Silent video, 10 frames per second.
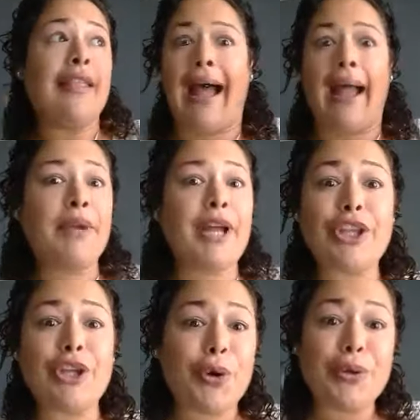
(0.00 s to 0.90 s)
I'm not
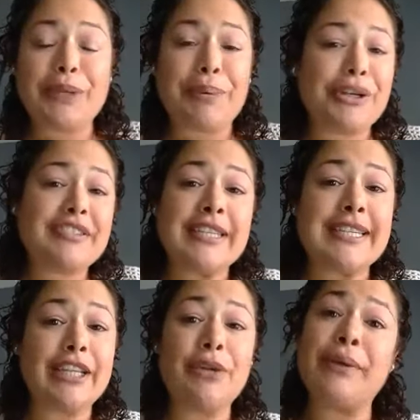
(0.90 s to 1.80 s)
the only person
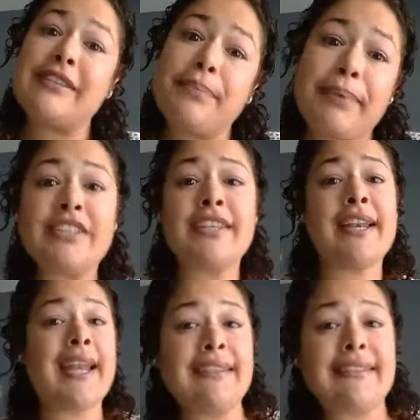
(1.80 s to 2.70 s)
dealing with depression
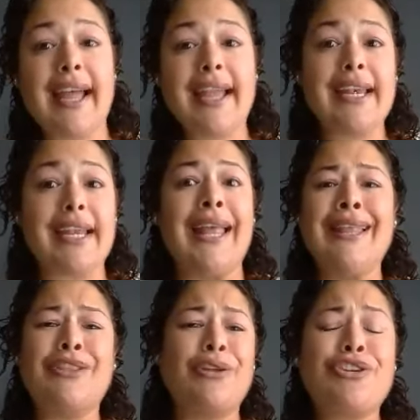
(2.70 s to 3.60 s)
and anxiety,
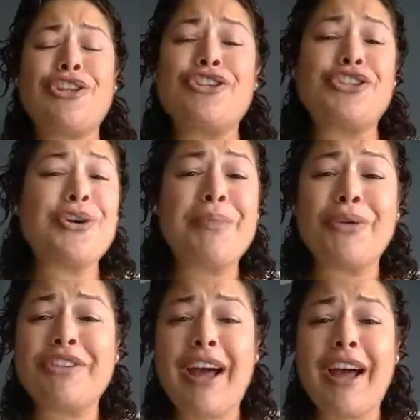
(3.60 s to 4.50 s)
those are the two
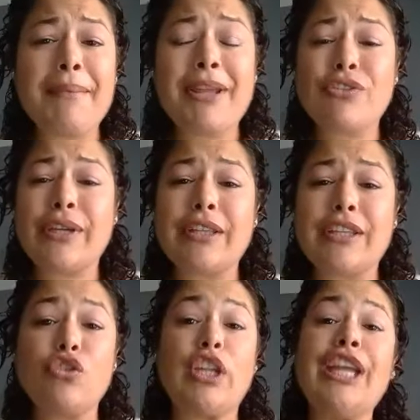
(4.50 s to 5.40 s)
most common mental health
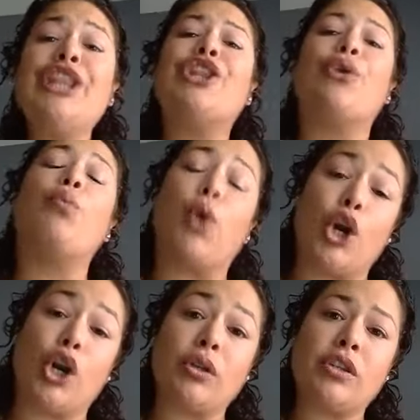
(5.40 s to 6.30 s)
issues in the
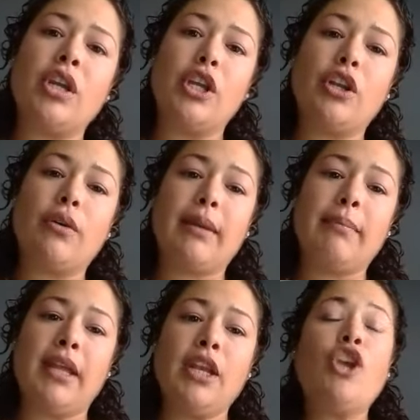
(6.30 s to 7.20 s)
world. You know what I
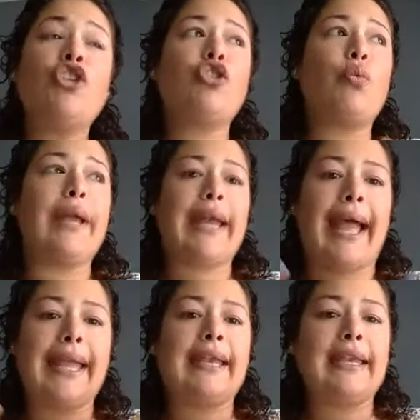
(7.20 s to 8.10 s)
mean? So when I
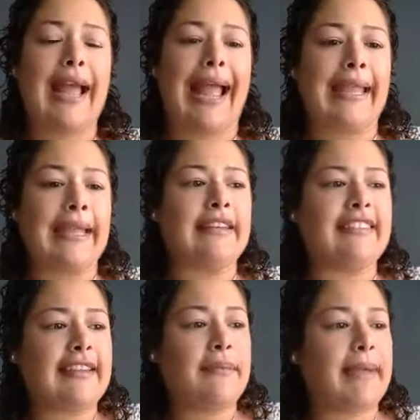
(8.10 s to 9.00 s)
can
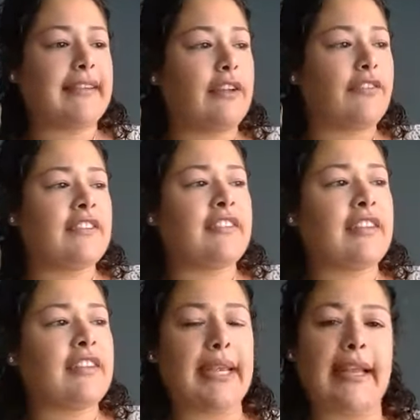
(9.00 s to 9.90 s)
see myself in
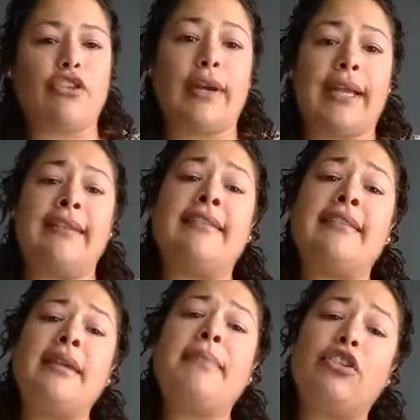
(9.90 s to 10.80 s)
somebody else, or I can
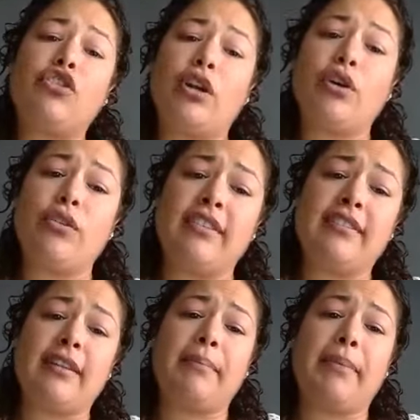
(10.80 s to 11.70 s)
see my struggles in
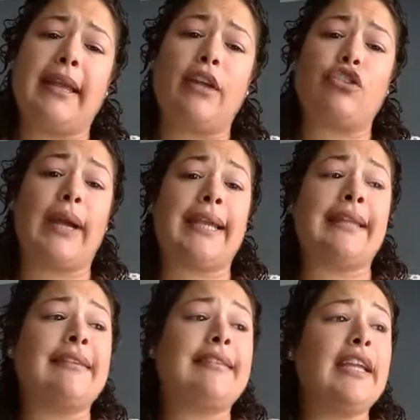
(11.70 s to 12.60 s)
somebody else, or I can
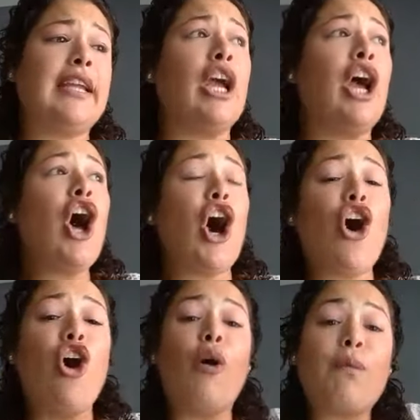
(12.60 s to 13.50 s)
see a
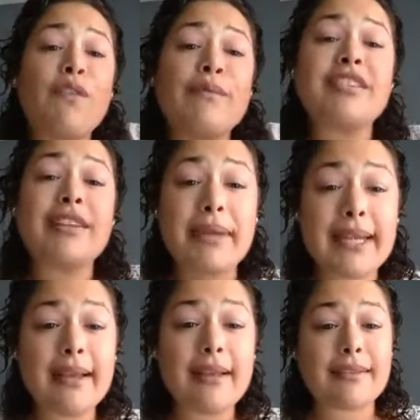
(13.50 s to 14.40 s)
hope from
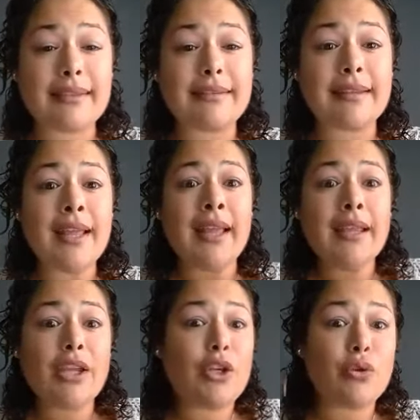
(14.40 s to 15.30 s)
somebody else's,
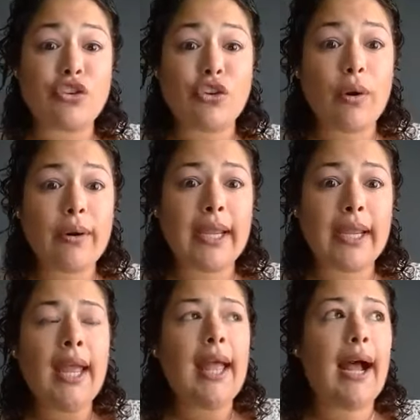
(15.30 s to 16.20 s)
you know, story,
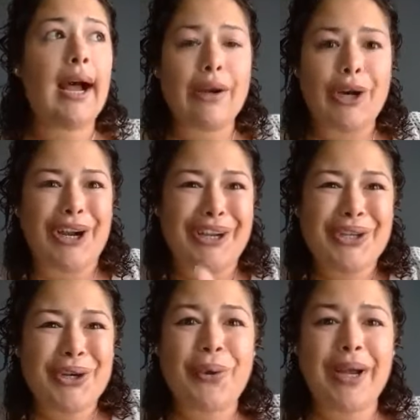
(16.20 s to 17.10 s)
or, you
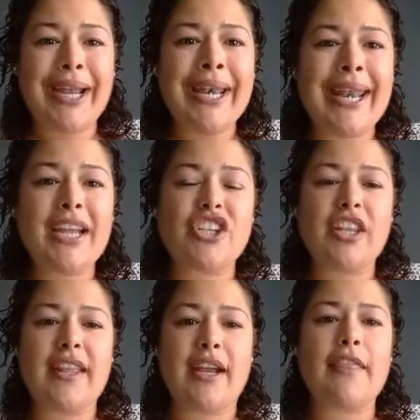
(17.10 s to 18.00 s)
know, a
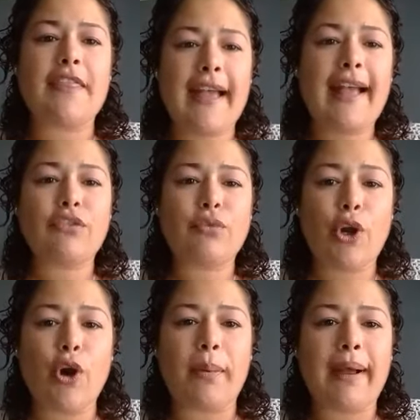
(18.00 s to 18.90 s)
connection there, that's where
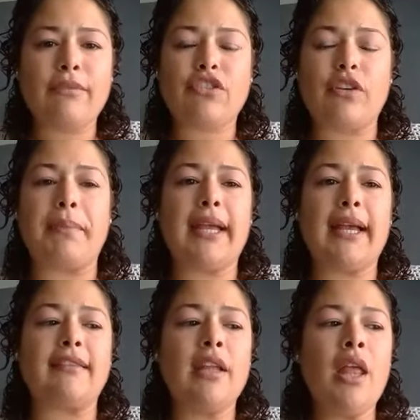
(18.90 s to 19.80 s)
hope comes from,
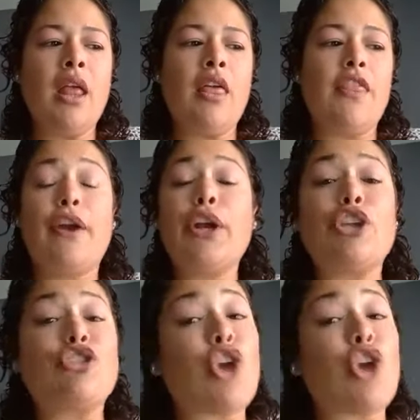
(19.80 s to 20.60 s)
because there is